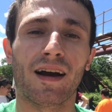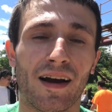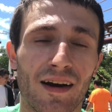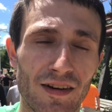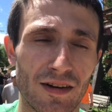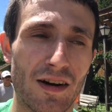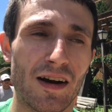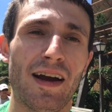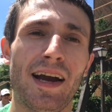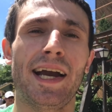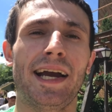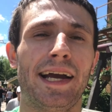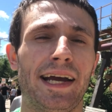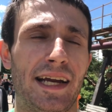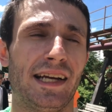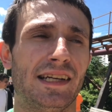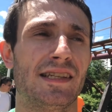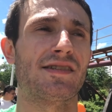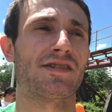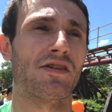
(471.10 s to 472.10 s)
All
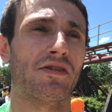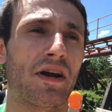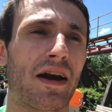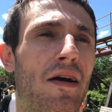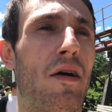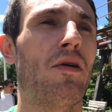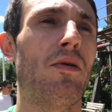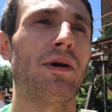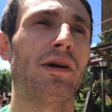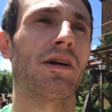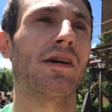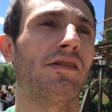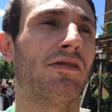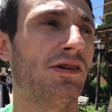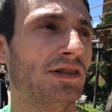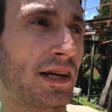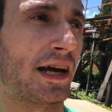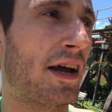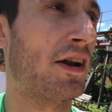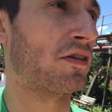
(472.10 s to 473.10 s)
right, so now we are
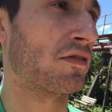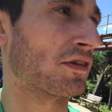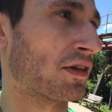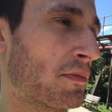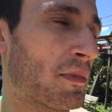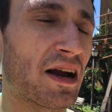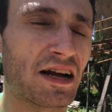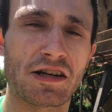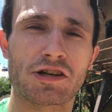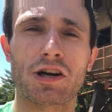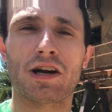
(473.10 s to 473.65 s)
going to head over to the mine